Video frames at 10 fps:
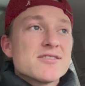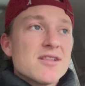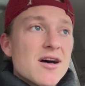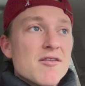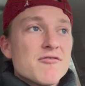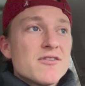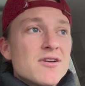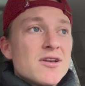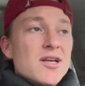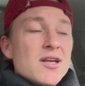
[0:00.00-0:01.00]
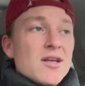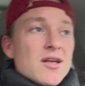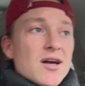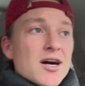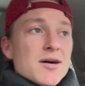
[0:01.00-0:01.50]
love
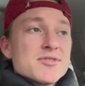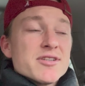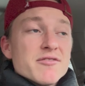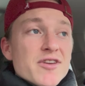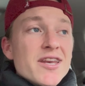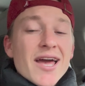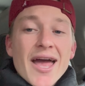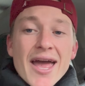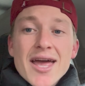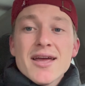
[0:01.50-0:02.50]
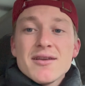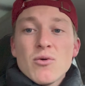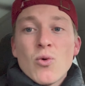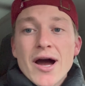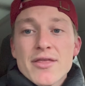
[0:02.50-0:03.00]
Slovenia and
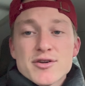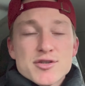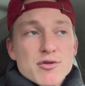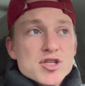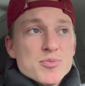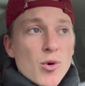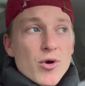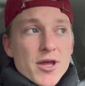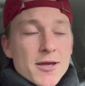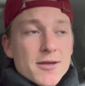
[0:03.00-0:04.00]
why they're so sporty.